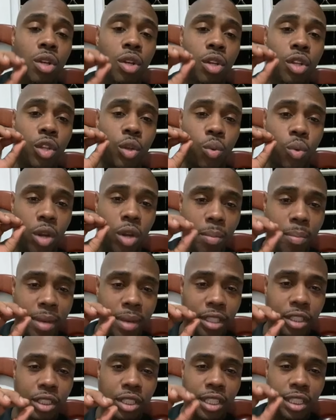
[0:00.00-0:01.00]
you want to
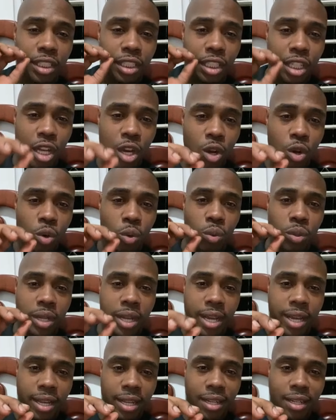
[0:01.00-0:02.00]
make sure it's known
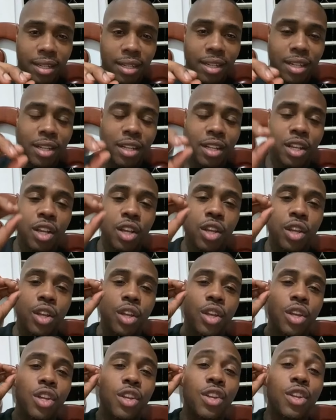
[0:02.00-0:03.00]
that
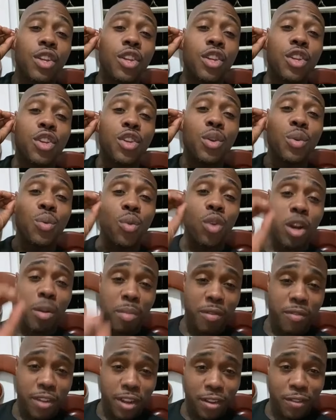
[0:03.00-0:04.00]
you want to
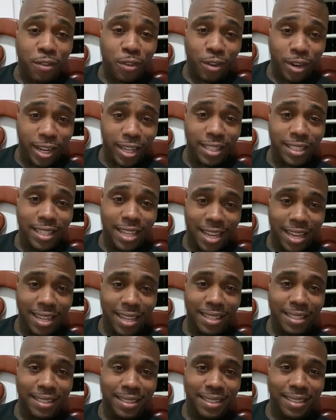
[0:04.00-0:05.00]
be fucking friends, all right?
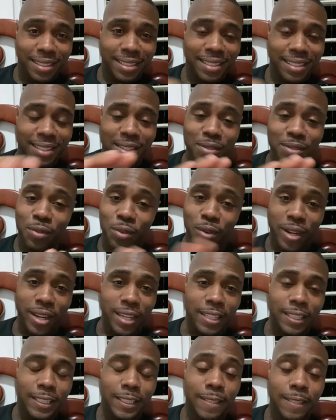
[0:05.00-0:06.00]

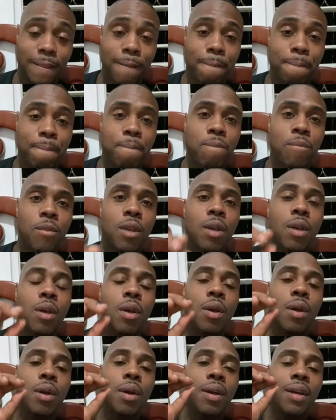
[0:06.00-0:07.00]
Friends.
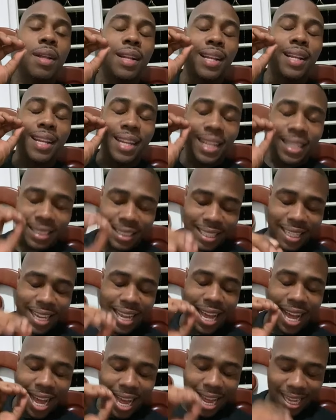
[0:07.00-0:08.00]
Listen,
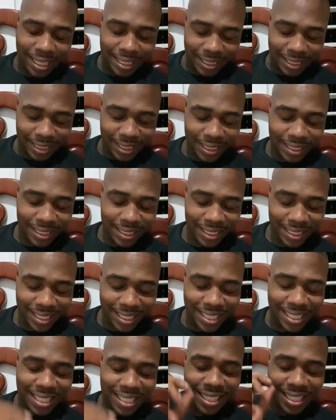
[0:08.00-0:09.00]
guys.
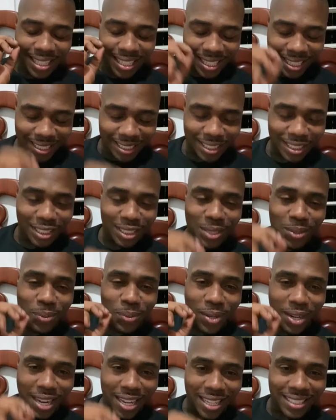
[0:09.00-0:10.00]
Listen to
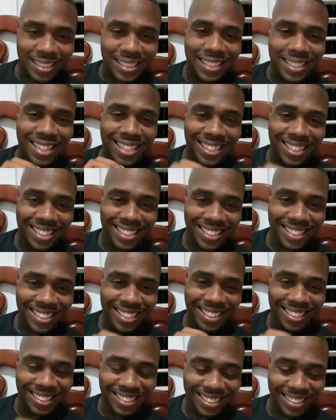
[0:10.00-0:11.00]
what I say.
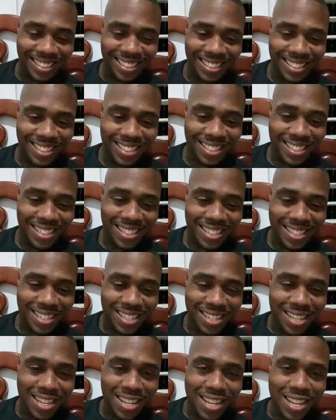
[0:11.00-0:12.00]
Listen.
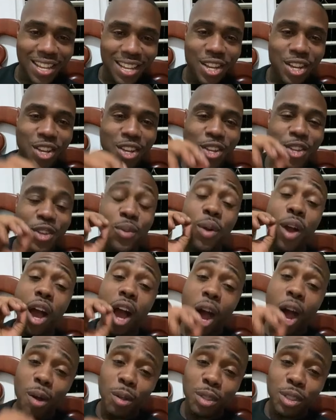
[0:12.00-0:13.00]
You
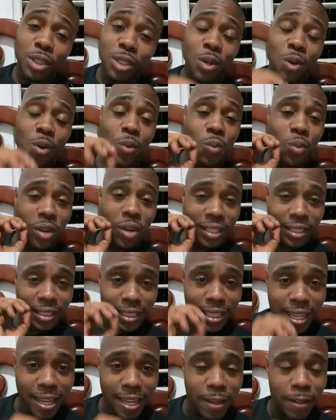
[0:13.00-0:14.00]
also want
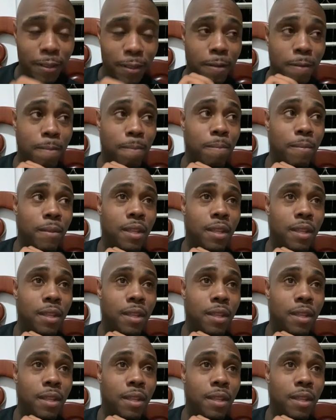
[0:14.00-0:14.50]
to tell them